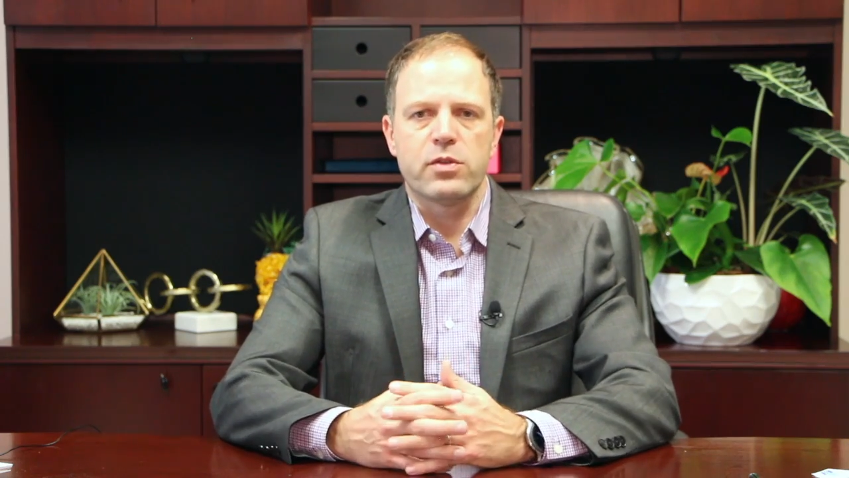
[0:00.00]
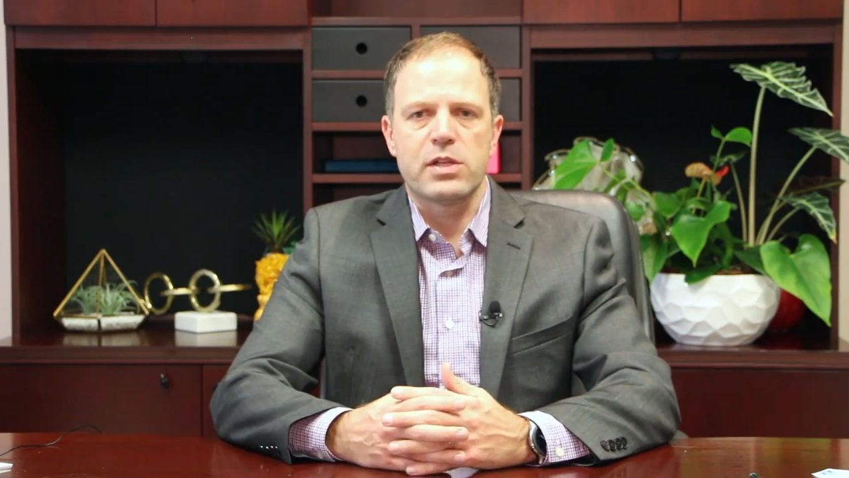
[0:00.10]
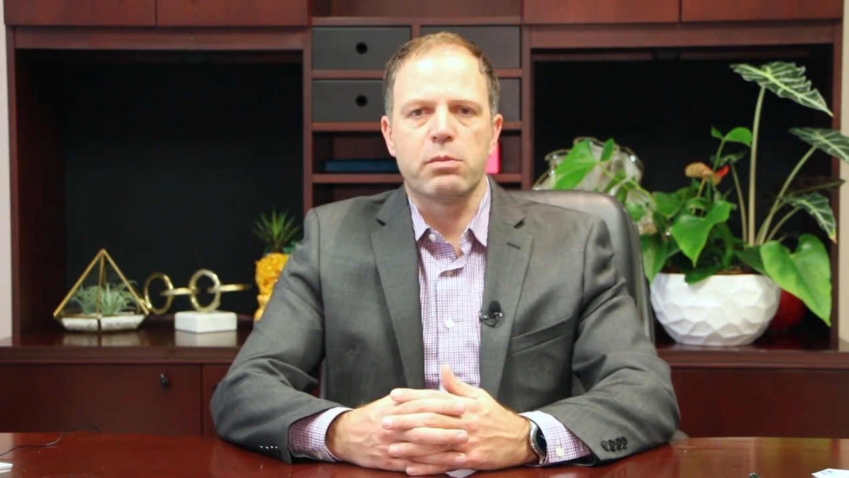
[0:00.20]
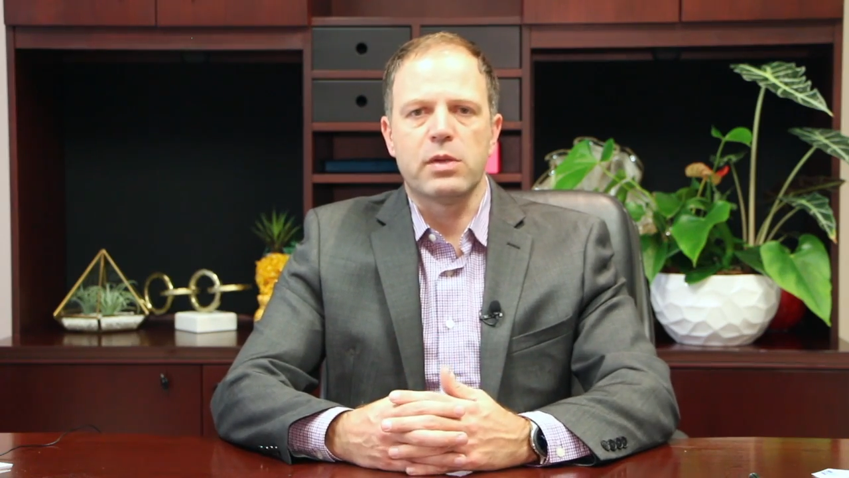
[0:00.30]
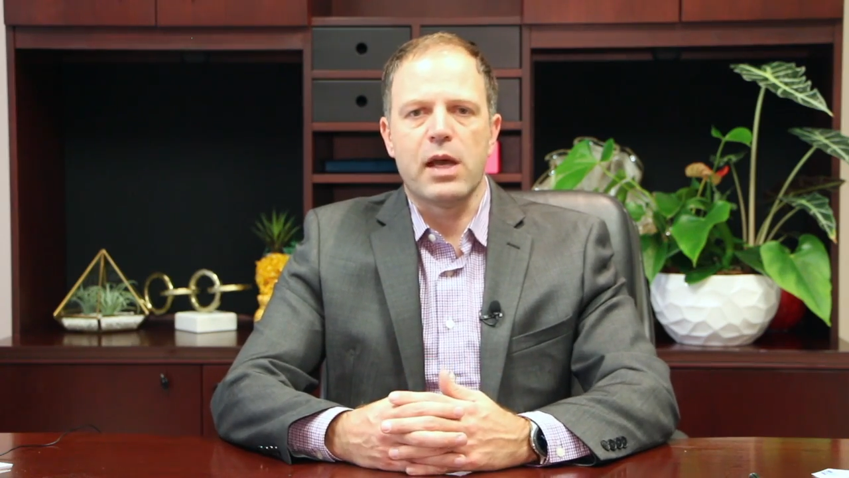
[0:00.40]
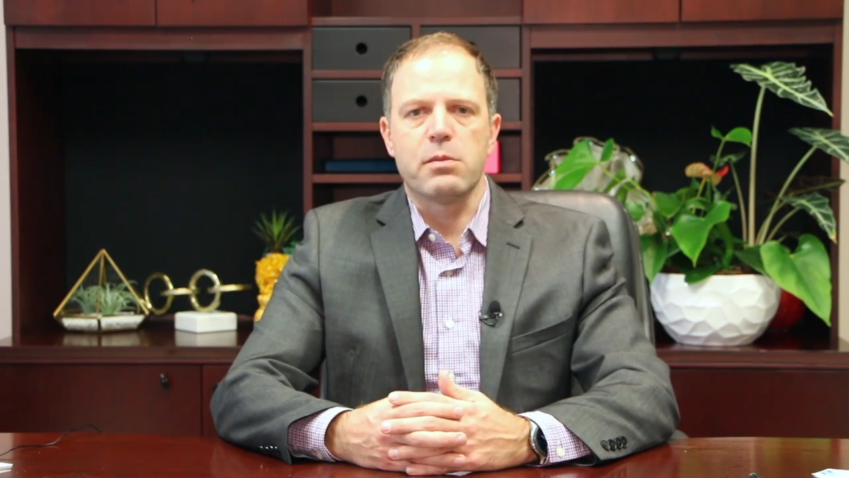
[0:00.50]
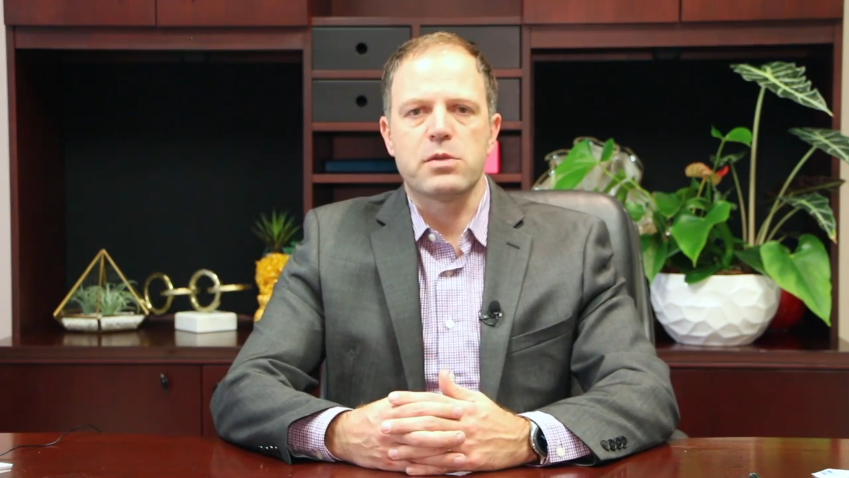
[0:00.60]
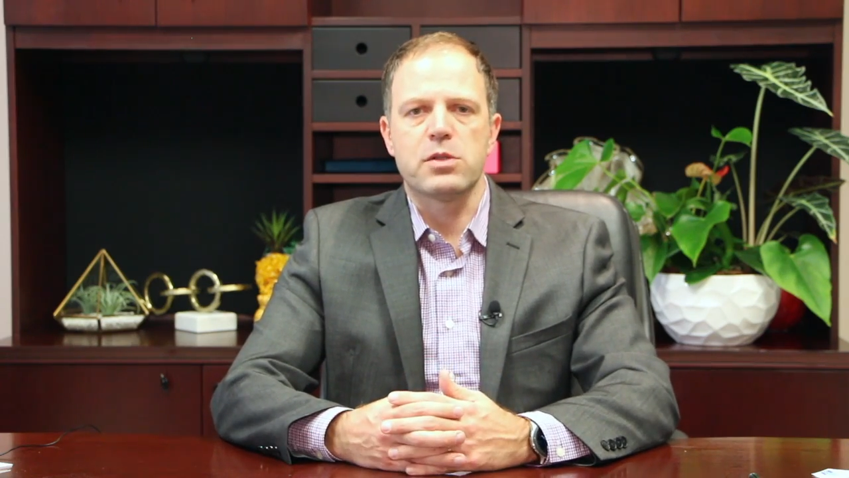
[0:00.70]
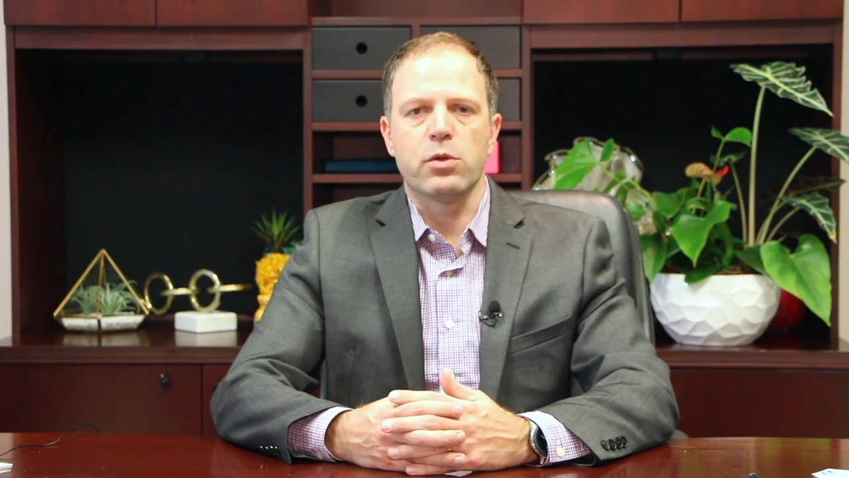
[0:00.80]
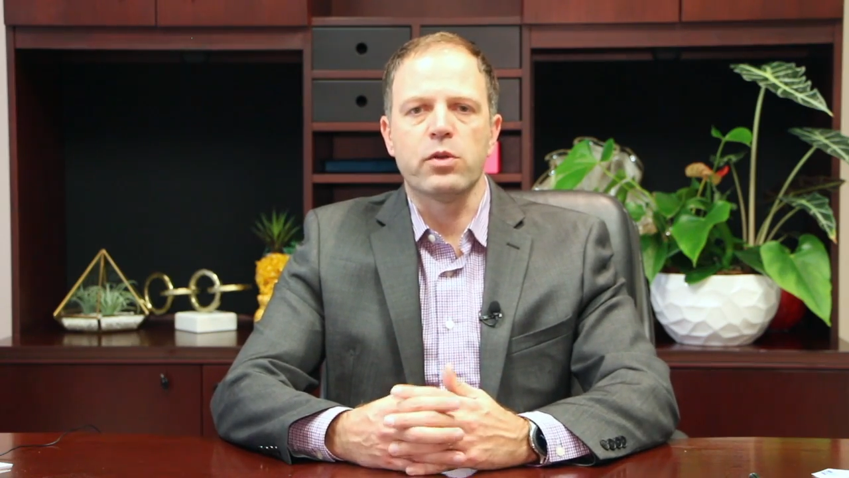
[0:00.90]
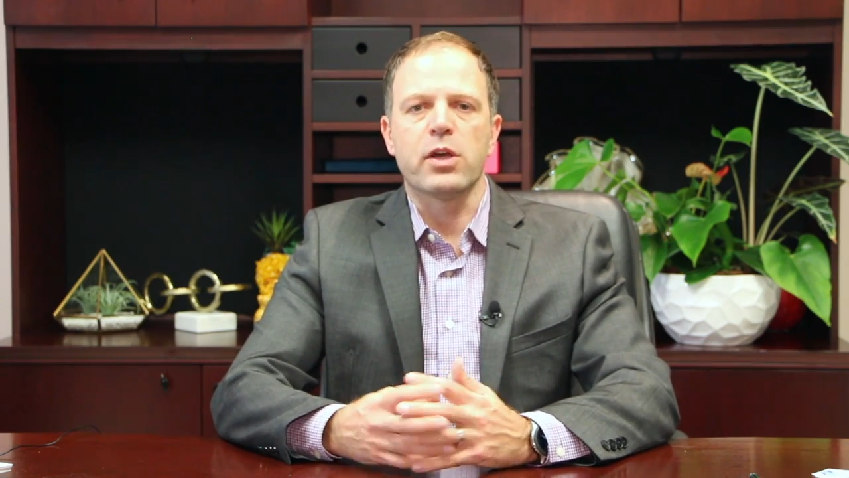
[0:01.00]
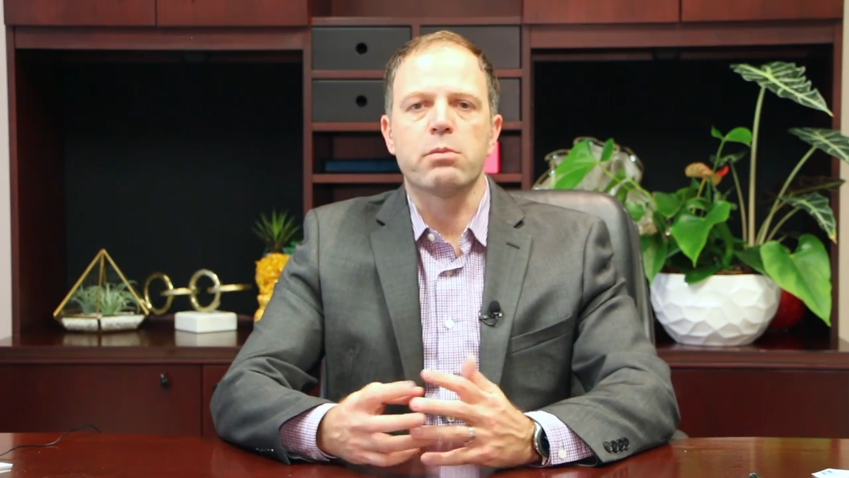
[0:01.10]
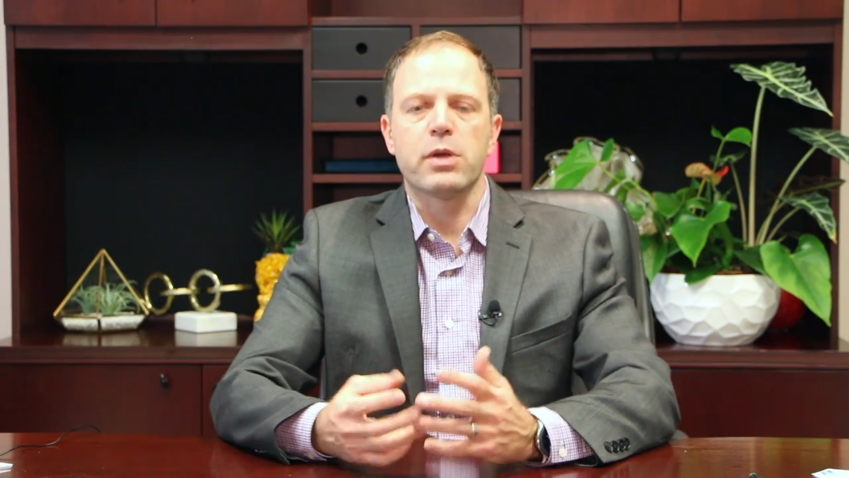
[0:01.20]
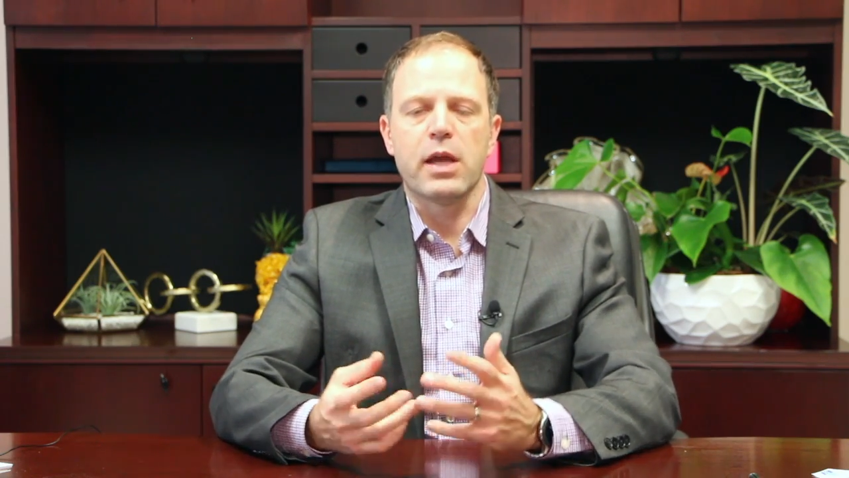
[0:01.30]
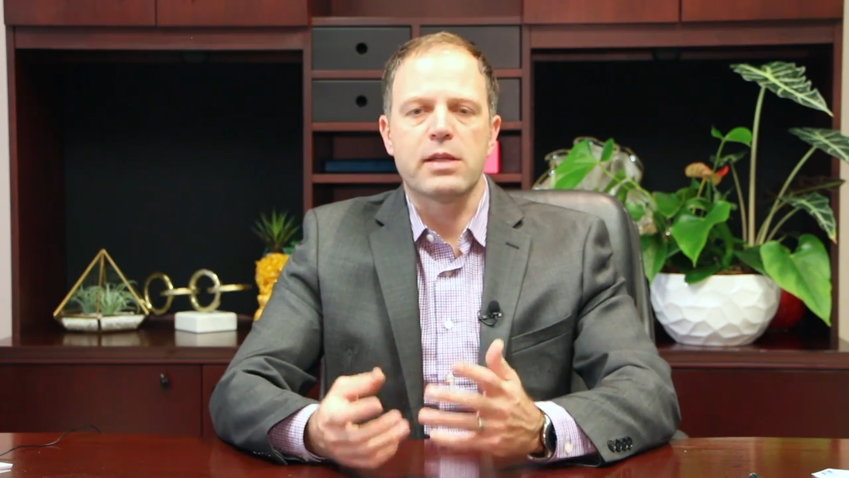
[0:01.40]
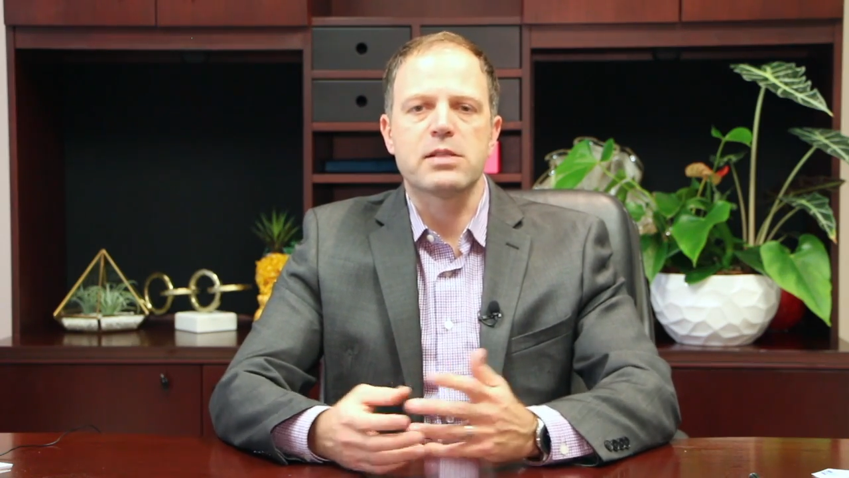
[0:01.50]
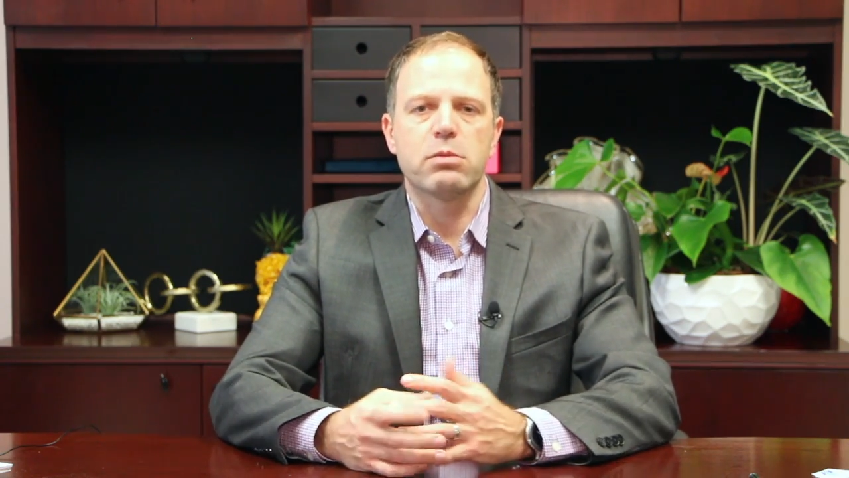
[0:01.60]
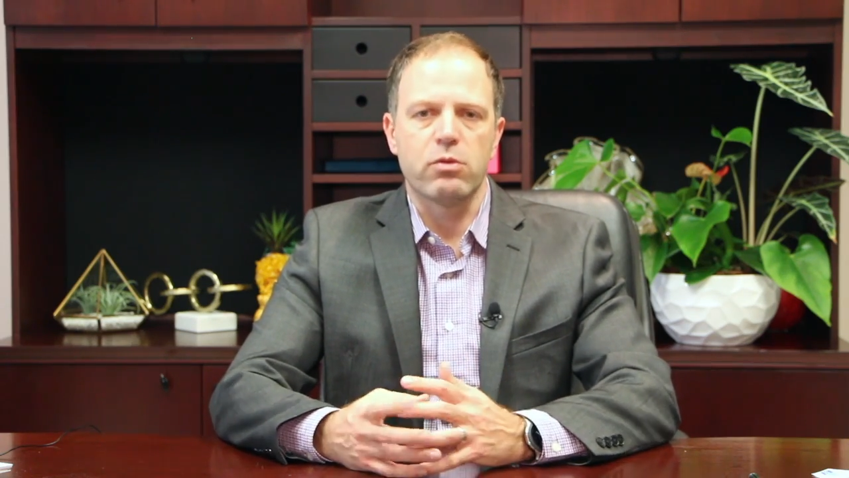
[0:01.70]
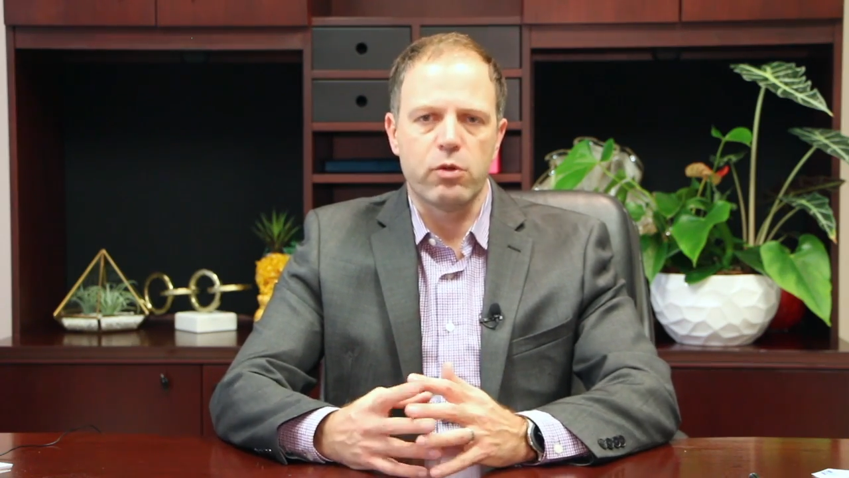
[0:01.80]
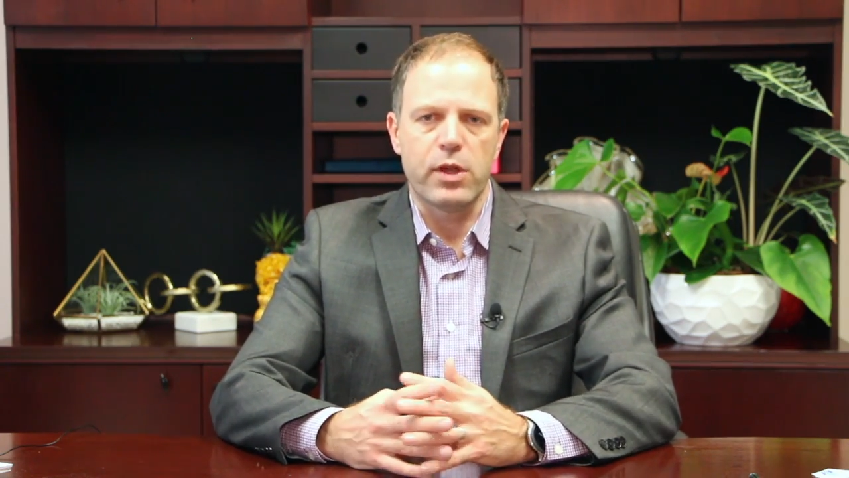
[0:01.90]
sometimes
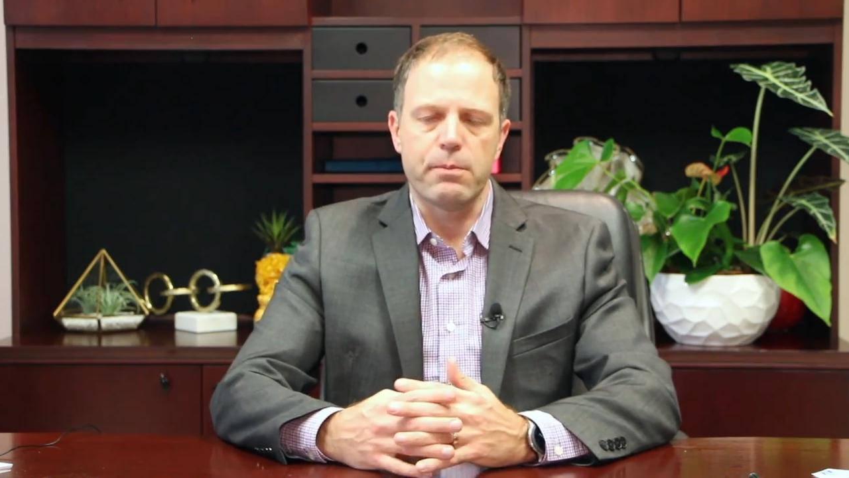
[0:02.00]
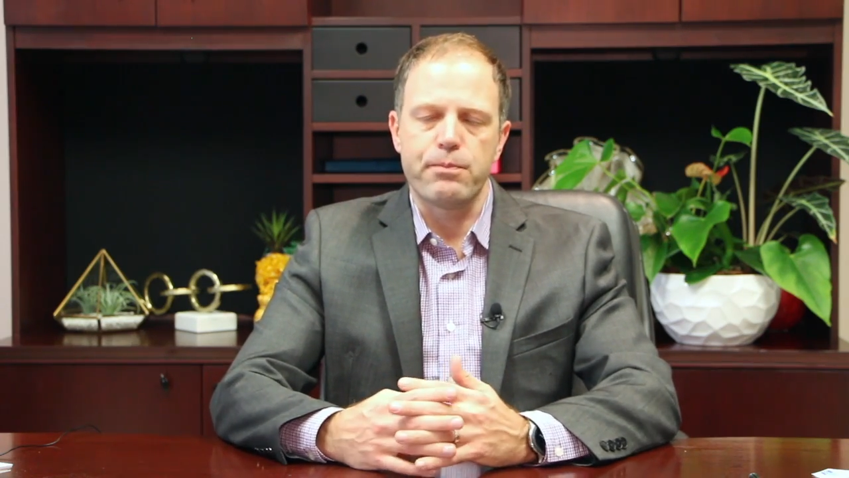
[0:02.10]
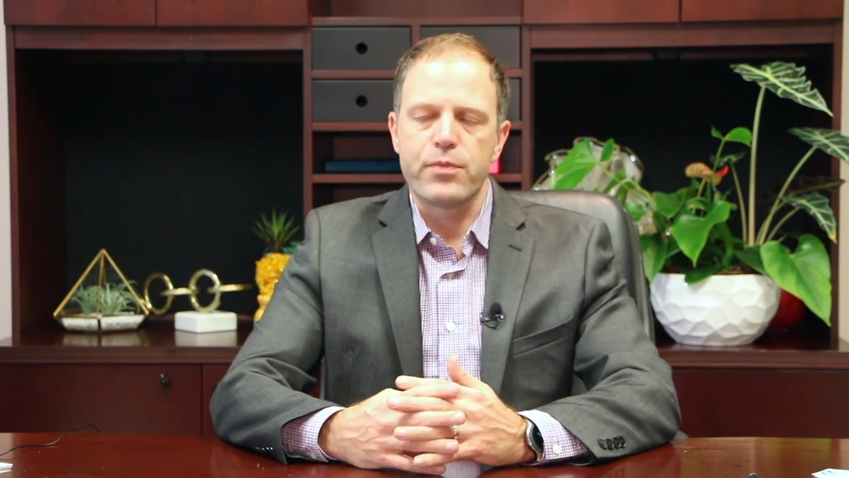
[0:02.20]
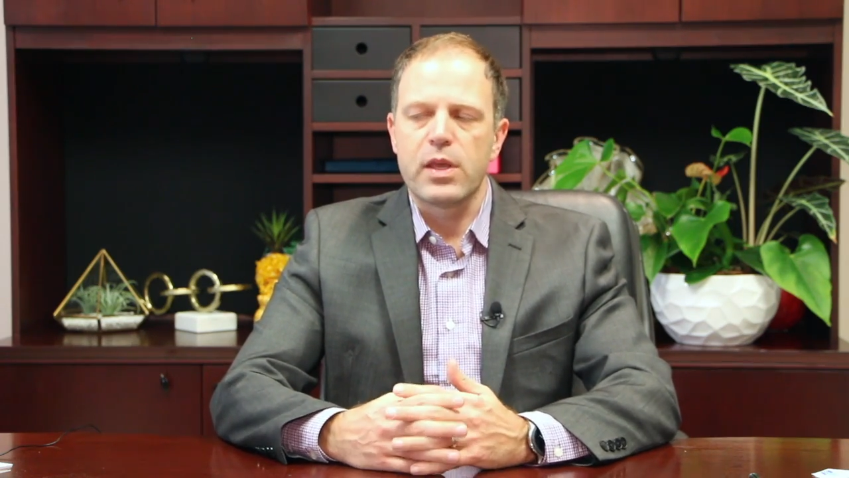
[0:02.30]
non-comprehensible for them.